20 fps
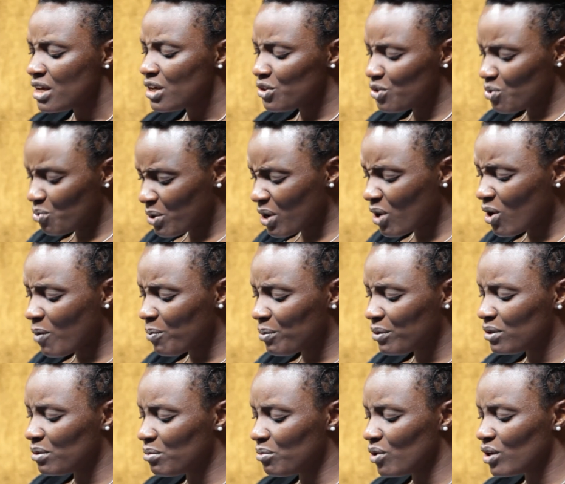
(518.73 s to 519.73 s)
you wake up
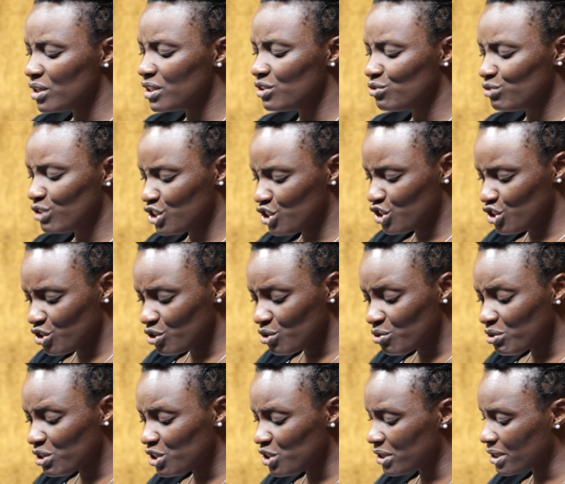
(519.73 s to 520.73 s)
in the morning
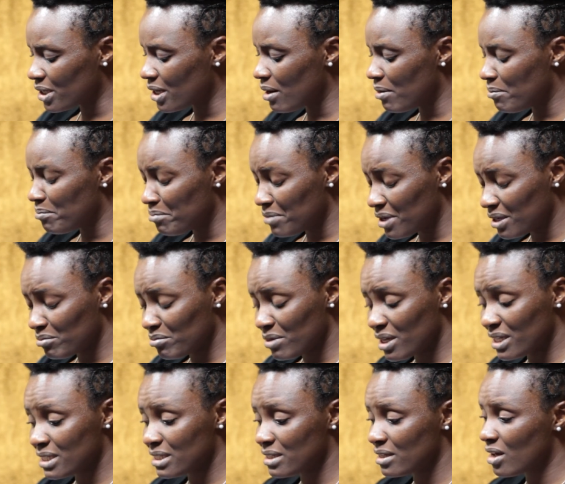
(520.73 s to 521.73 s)
renewing your
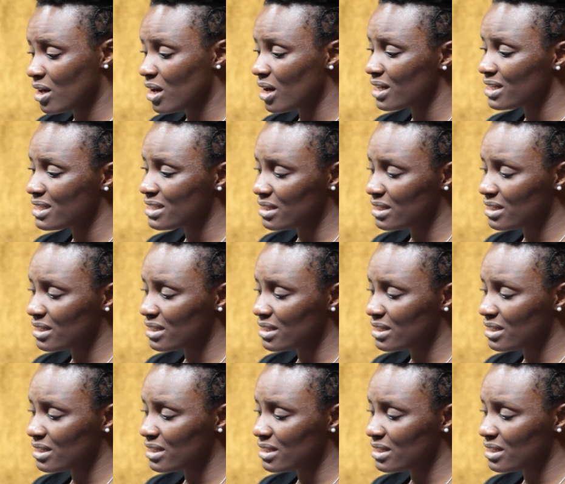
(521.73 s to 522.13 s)
commitment to God